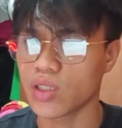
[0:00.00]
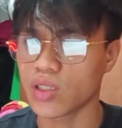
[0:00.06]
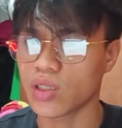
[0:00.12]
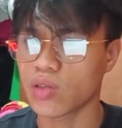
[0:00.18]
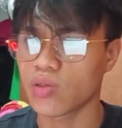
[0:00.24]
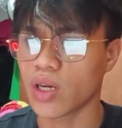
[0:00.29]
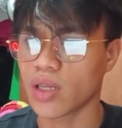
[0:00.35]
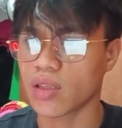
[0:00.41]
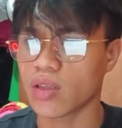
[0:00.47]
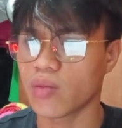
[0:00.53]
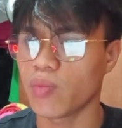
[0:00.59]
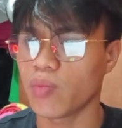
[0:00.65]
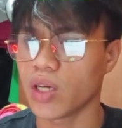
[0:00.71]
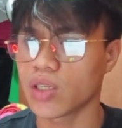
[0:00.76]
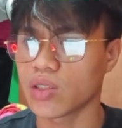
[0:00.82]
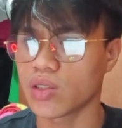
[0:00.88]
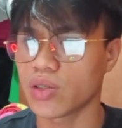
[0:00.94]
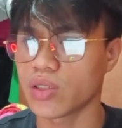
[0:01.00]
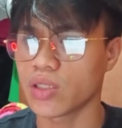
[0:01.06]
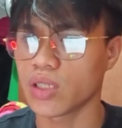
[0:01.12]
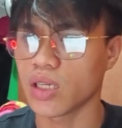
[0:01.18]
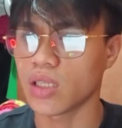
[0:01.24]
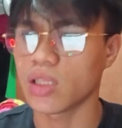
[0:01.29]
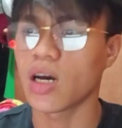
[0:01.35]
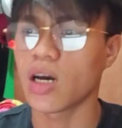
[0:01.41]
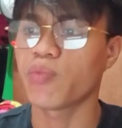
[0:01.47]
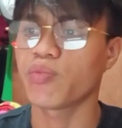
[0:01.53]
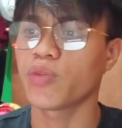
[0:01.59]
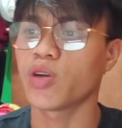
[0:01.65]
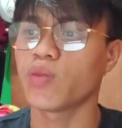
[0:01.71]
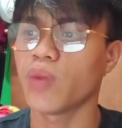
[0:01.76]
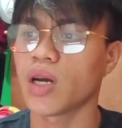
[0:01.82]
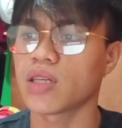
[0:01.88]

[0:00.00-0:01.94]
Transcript: corrective measures in the aftermath